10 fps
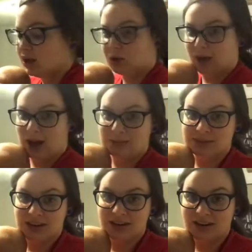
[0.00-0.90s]

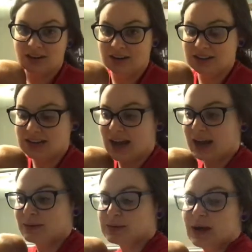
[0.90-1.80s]
grabs it all the
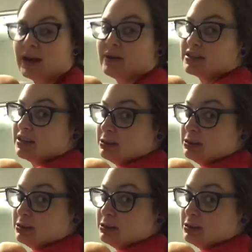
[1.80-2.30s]
time. So I always have